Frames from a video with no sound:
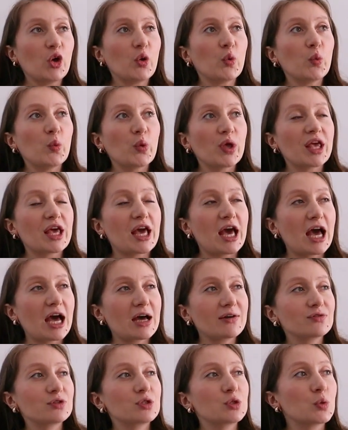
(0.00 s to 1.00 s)
we
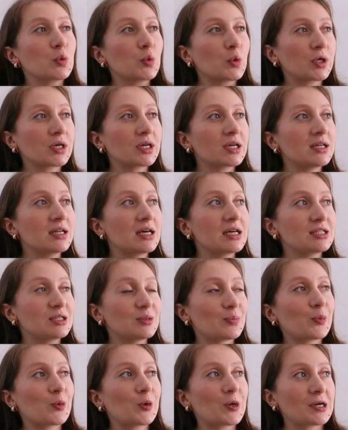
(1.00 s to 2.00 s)
have to
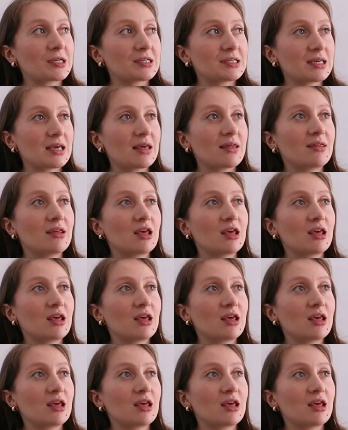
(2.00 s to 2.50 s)
organize a party.